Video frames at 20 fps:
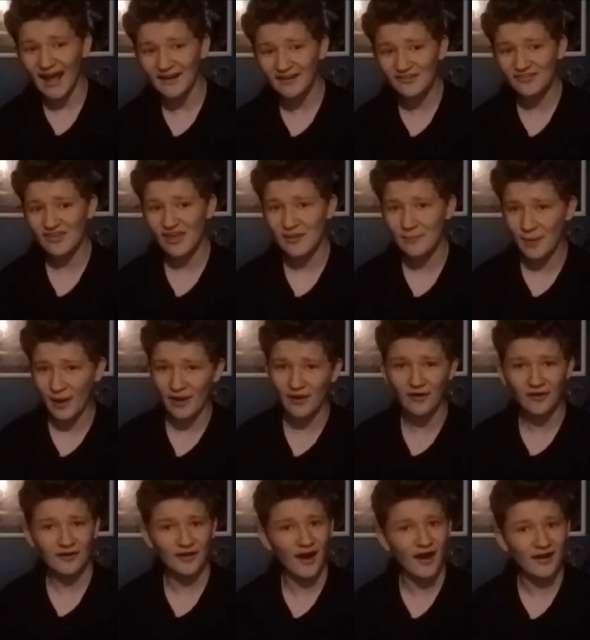that is a
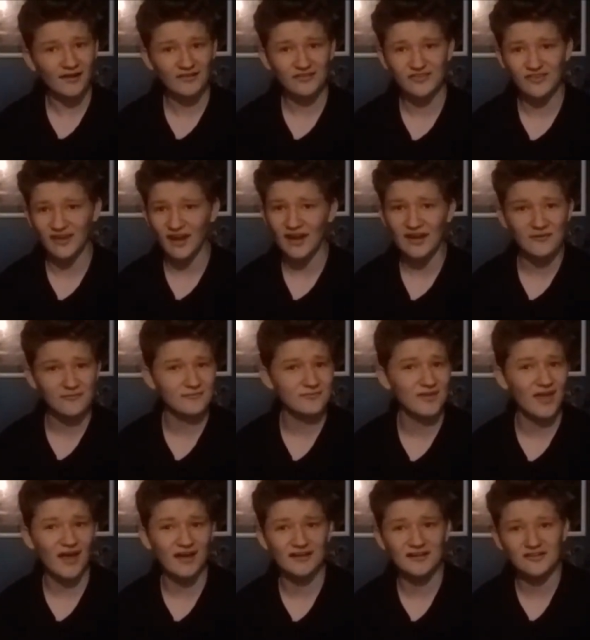paradox that I have
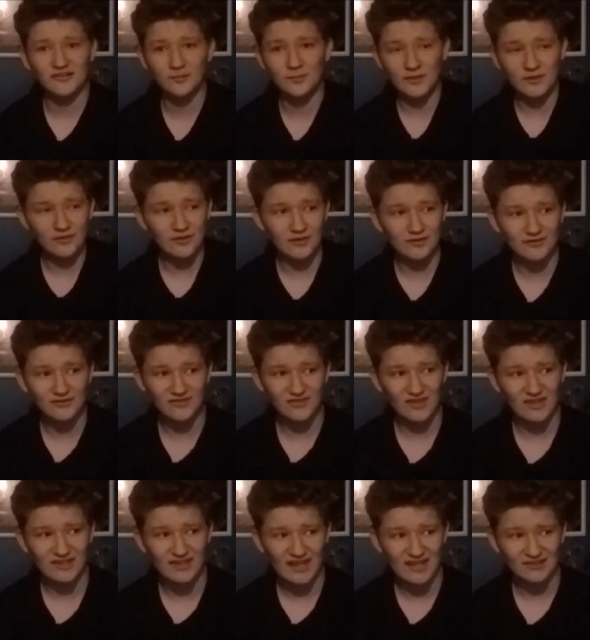not experienced
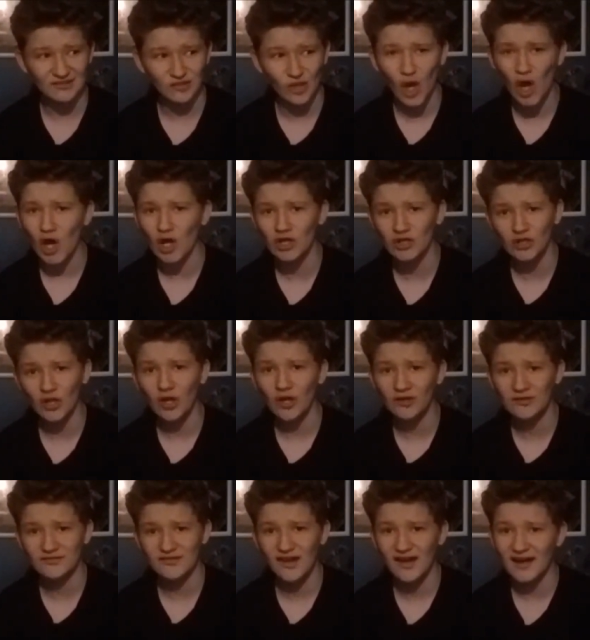in a long, long
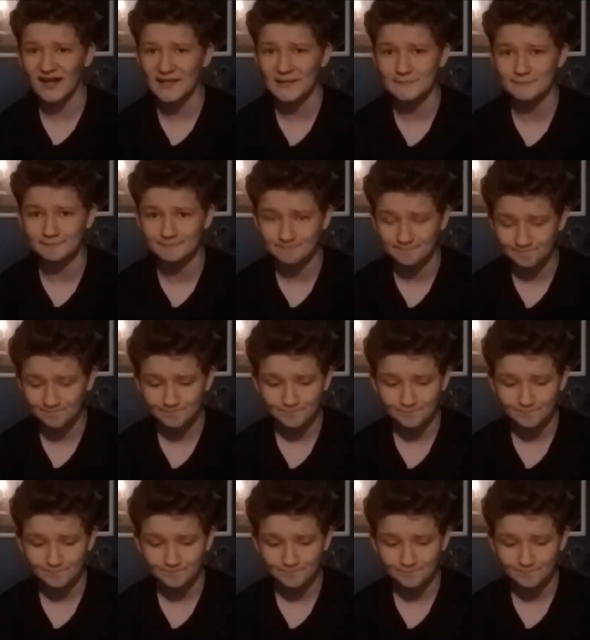time.